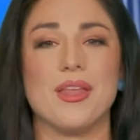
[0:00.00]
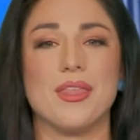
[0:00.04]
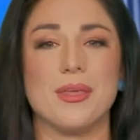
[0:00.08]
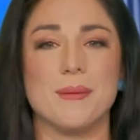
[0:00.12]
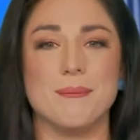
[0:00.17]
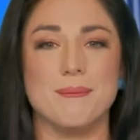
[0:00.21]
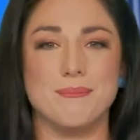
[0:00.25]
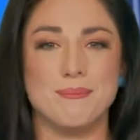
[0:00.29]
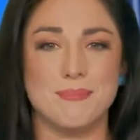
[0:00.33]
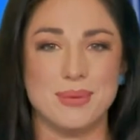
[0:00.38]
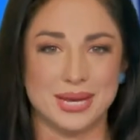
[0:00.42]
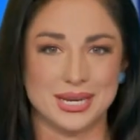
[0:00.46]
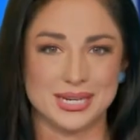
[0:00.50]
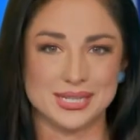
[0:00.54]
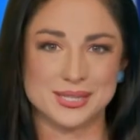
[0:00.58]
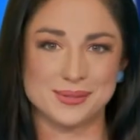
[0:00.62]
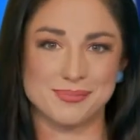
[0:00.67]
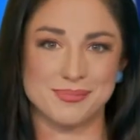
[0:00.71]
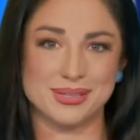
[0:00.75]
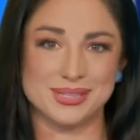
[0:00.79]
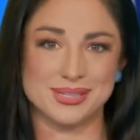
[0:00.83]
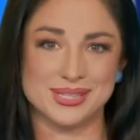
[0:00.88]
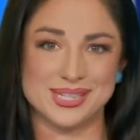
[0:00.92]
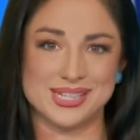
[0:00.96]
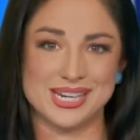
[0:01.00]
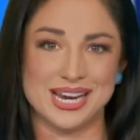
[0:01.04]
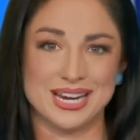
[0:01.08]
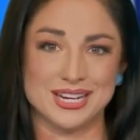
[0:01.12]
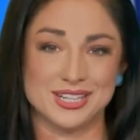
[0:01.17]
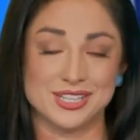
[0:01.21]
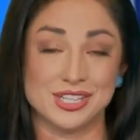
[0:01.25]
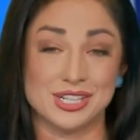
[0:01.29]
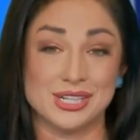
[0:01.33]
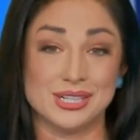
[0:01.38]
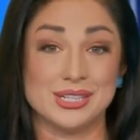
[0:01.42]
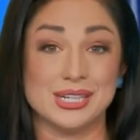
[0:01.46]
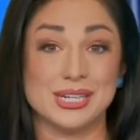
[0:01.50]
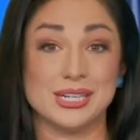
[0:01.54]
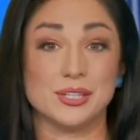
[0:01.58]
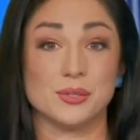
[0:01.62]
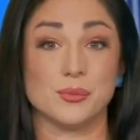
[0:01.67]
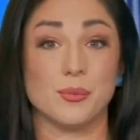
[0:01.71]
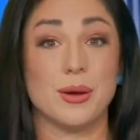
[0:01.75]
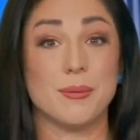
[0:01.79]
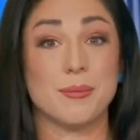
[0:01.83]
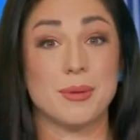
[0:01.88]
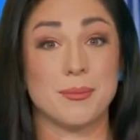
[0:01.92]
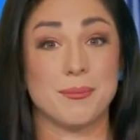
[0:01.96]
one of the biggest mistakes she
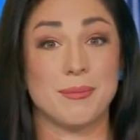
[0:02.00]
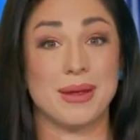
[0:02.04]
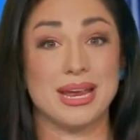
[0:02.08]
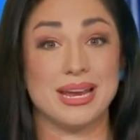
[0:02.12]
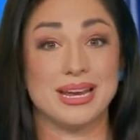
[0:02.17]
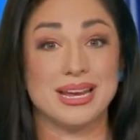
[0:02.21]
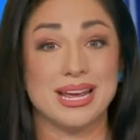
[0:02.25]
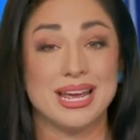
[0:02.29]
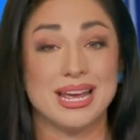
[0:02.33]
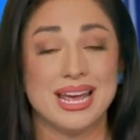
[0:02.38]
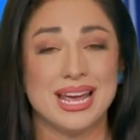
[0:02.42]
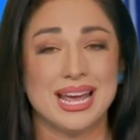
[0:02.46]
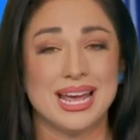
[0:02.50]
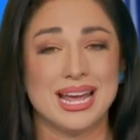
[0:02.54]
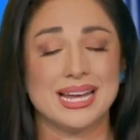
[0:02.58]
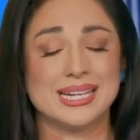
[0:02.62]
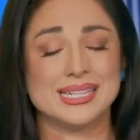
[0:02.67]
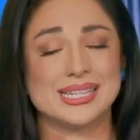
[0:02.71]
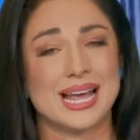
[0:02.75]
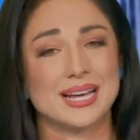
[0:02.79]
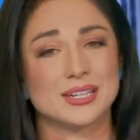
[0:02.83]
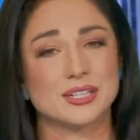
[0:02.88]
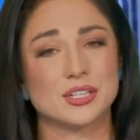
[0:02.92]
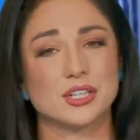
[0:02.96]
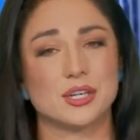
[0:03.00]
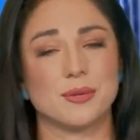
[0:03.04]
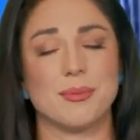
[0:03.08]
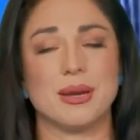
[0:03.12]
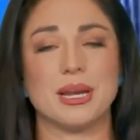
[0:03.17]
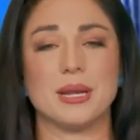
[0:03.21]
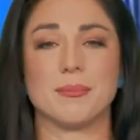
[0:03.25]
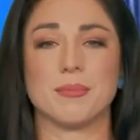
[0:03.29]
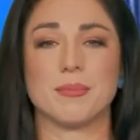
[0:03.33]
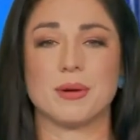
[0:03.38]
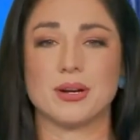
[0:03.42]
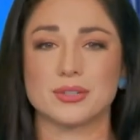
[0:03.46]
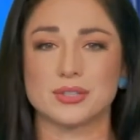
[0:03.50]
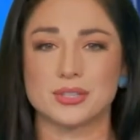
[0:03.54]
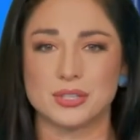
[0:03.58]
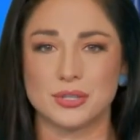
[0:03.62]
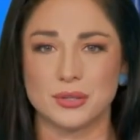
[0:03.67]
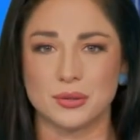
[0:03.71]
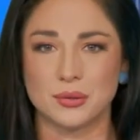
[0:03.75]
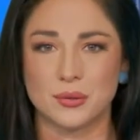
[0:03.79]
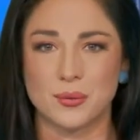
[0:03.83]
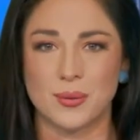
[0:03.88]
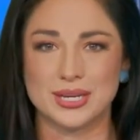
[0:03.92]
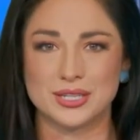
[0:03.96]
sees women make is ask too many
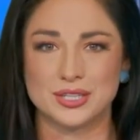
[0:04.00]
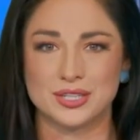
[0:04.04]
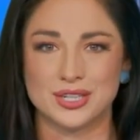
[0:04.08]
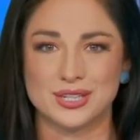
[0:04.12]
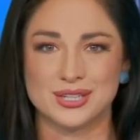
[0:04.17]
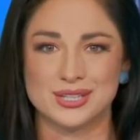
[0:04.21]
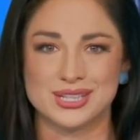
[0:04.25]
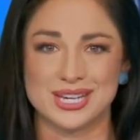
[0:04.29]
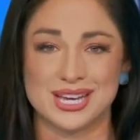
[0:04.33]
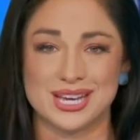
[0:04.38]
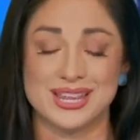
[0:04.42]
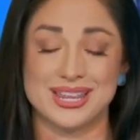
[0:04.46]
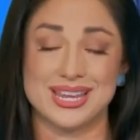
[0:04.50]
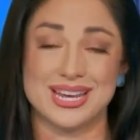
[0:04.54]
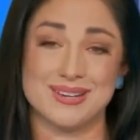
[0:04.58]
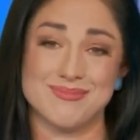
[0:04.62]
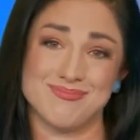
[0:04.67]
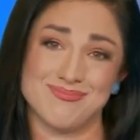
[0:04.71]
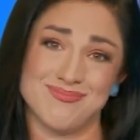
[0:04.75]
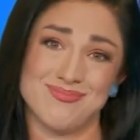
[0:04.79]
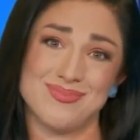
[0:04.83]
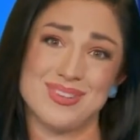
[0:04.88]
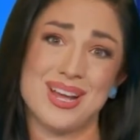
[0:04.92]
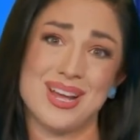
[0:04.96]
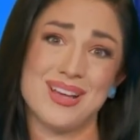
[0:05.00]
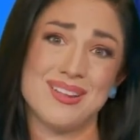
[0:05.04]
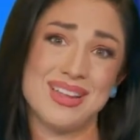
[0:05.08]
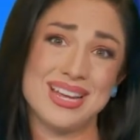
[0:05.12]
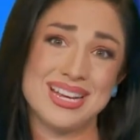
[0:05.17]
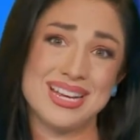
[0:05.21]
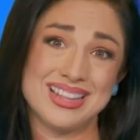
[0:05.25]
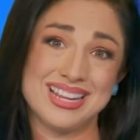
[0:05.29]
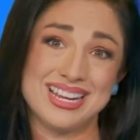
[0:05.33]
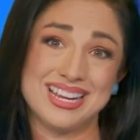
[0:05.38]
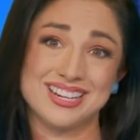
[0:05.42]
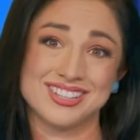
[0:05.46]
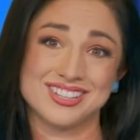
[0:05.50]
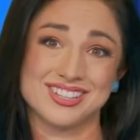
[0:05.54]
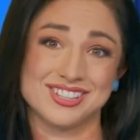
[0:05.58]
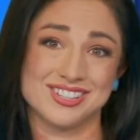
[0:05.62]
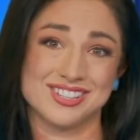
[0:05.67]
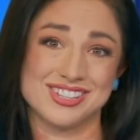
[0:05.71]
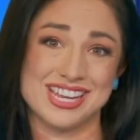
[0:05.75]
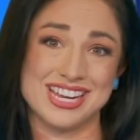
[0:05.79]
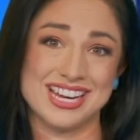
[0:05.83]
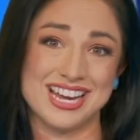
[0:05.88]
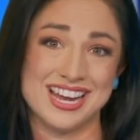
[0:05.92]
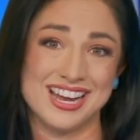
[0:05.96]
personal questions and then not like the
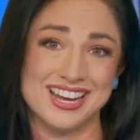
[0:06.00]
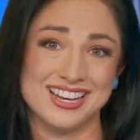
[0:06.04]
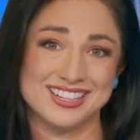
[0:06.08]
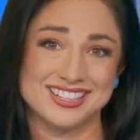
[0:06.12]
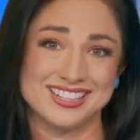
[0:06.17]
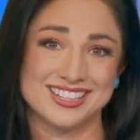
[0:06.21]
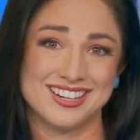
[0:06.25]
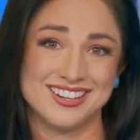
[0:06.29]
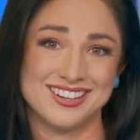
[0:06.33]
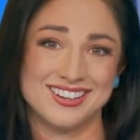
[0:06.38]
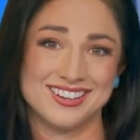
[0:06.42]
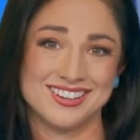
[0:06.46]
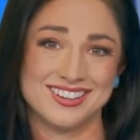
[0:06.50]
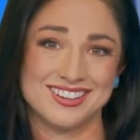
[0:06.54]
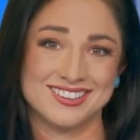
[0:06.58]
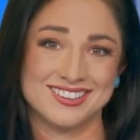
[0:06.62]
answers they get.